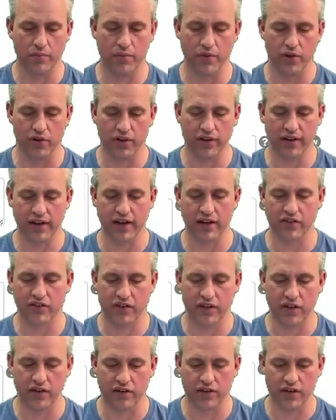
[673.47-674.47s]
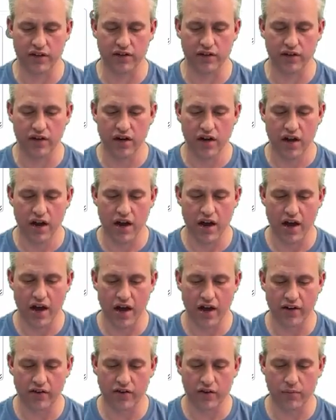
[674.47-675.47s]
building exterior,
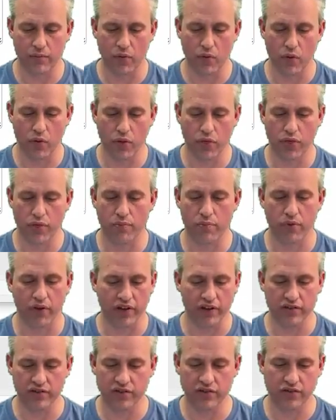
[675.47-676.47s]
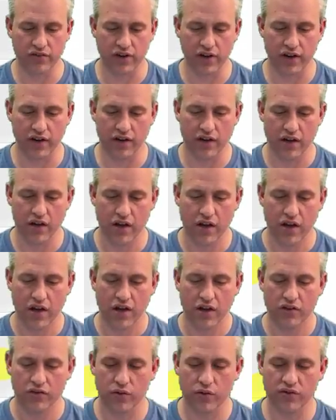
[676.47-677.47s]
to both places, right?
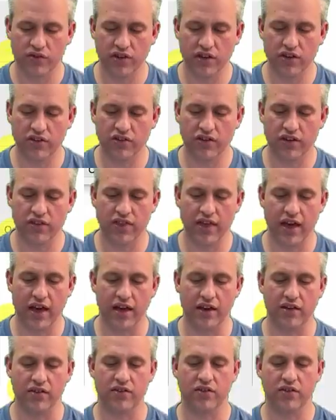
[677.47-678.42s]
So essentially that